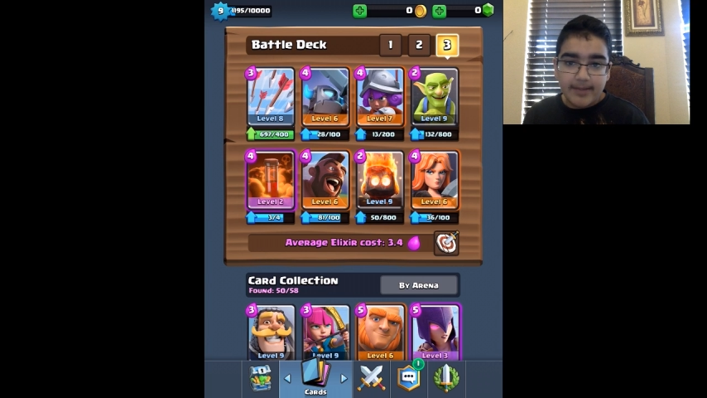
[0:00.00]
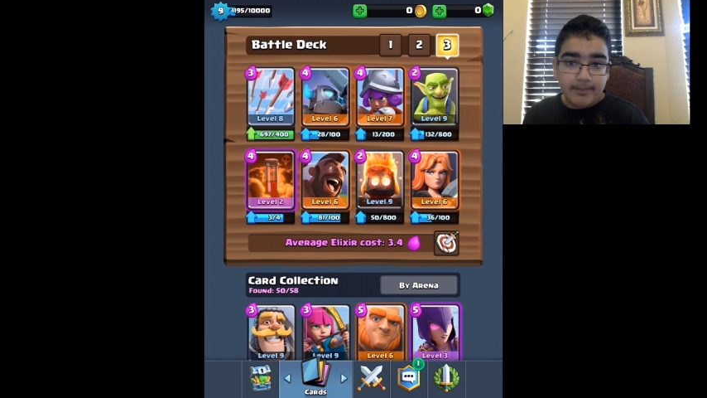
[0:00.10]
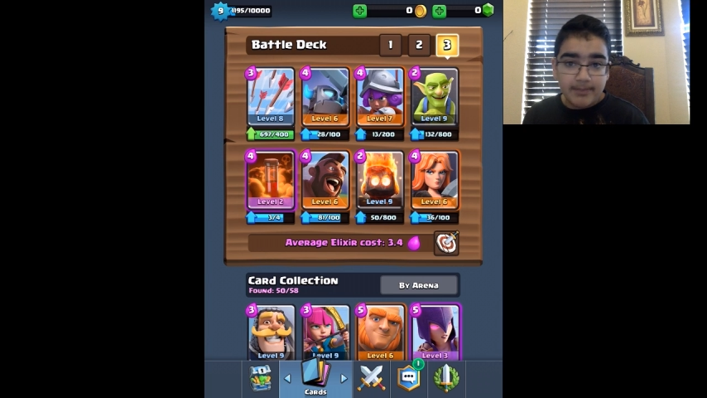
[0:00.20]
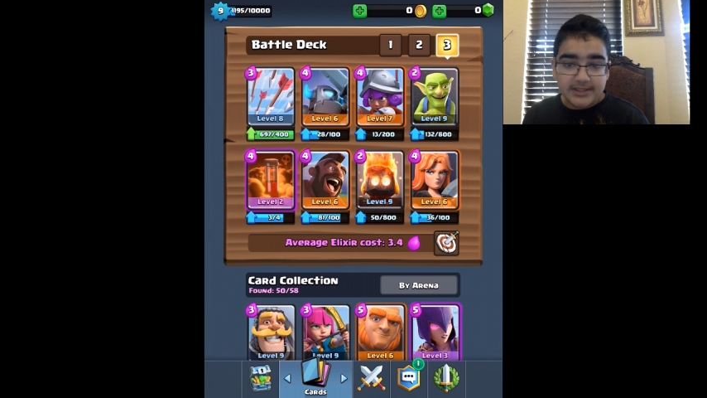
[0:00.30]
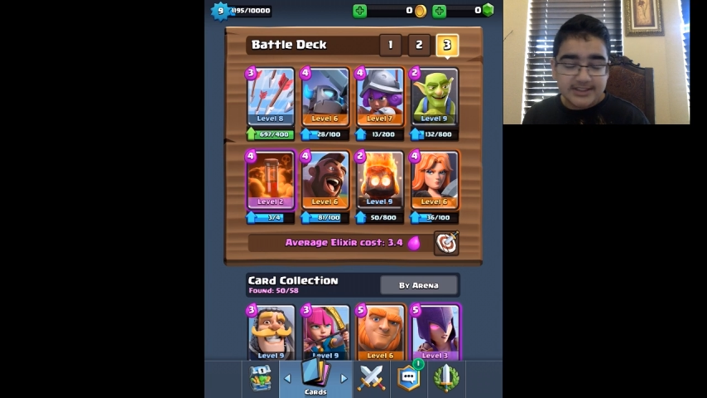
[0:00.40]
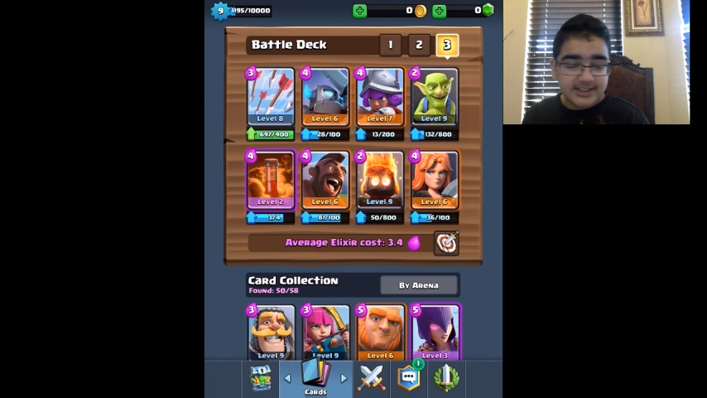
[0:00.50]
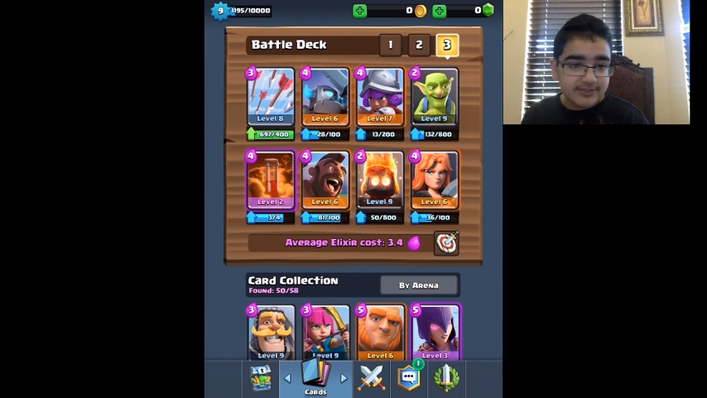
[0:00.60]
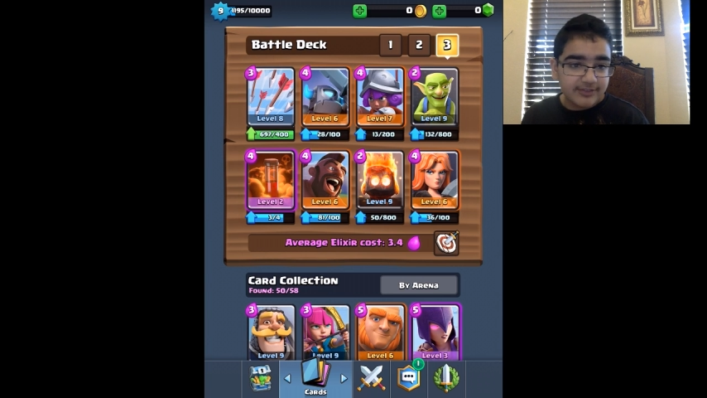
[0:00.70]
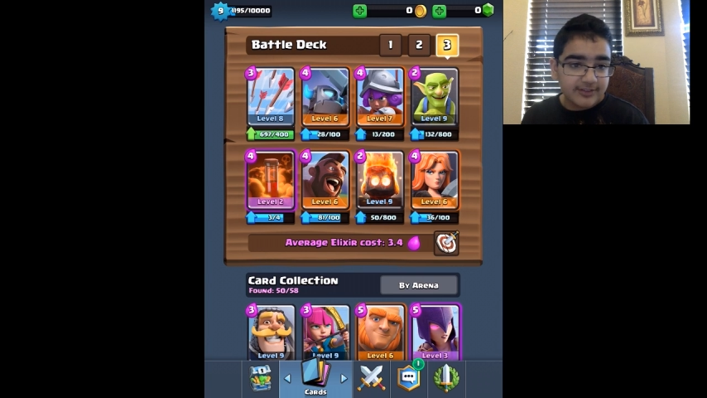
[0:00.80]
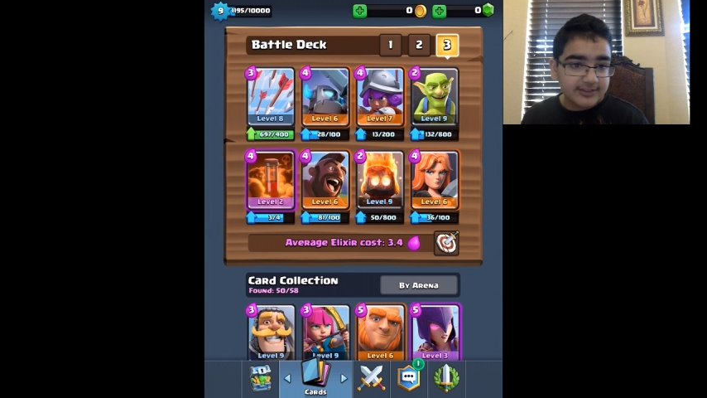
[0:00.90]
musket
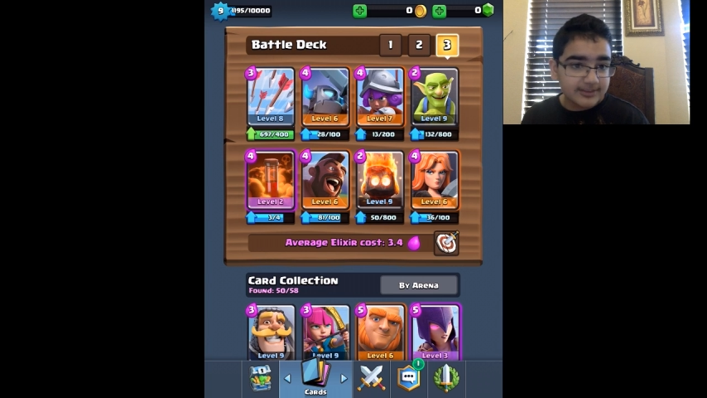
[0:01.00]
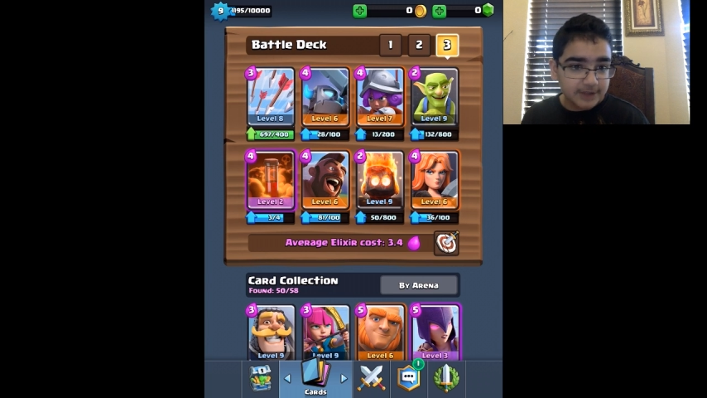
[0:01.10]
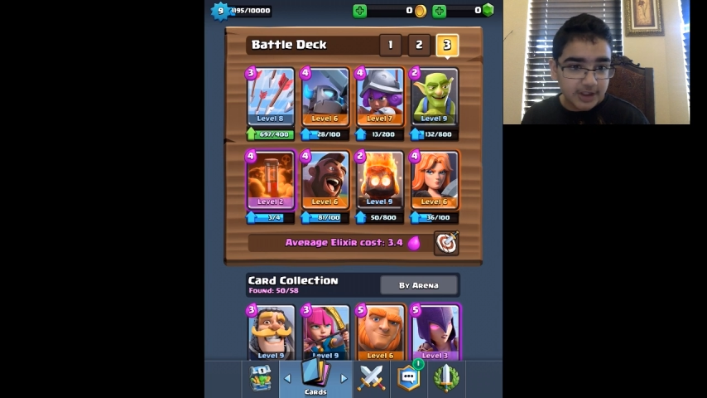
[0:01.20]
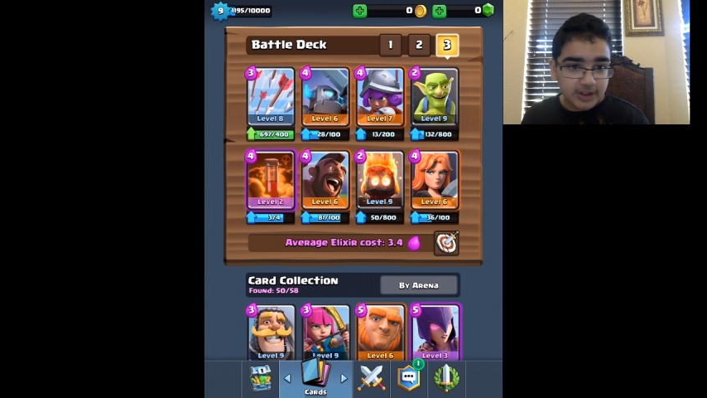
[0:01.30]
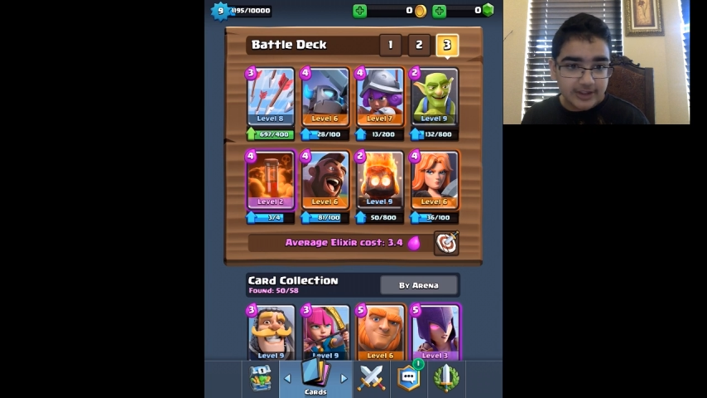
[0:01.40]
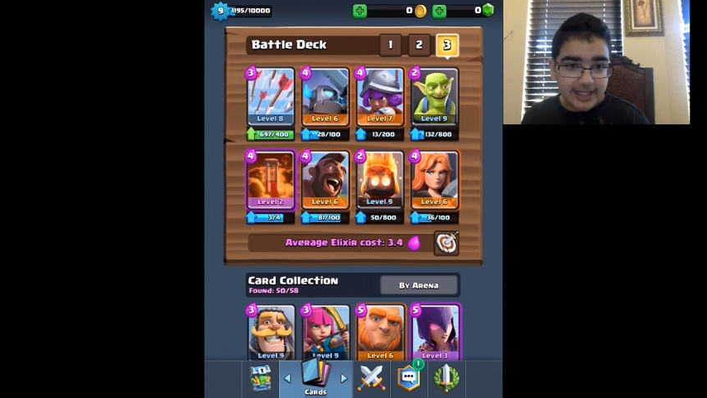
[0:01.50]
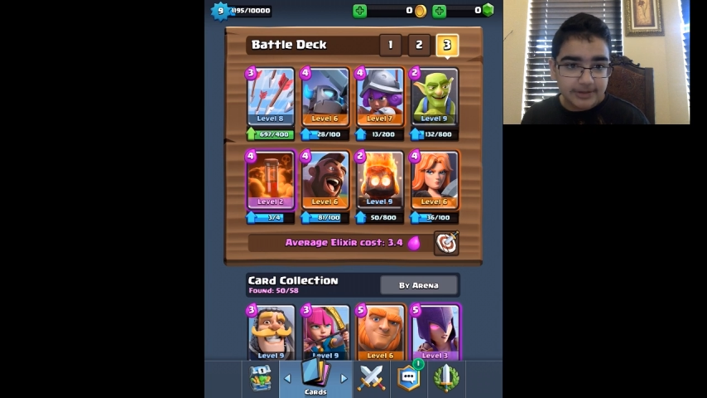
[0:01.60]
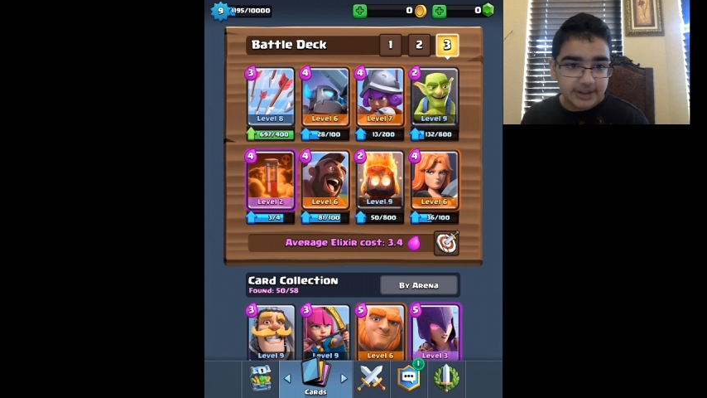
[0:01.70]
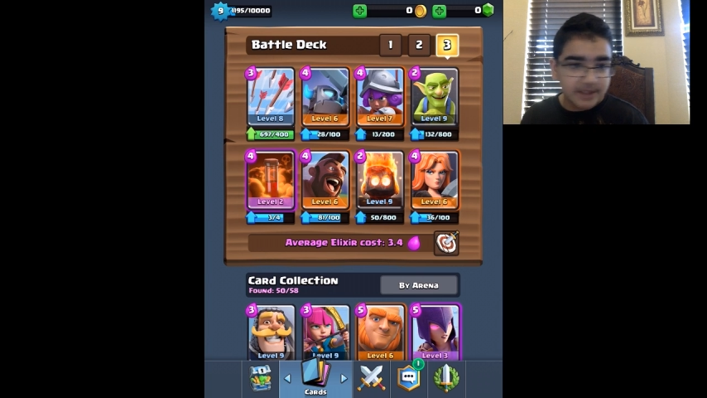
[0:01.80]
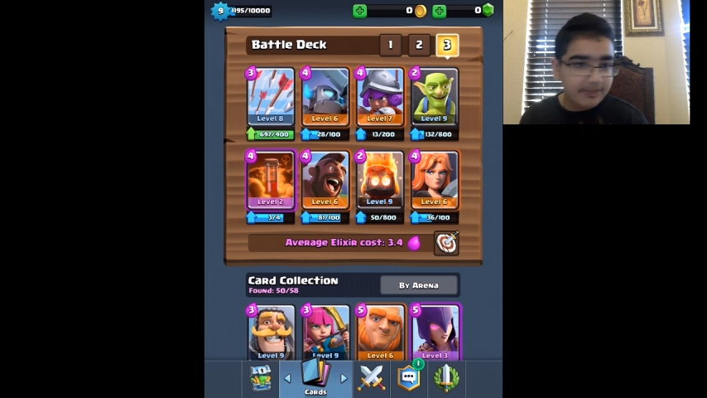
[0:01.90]
for some trickle damage in the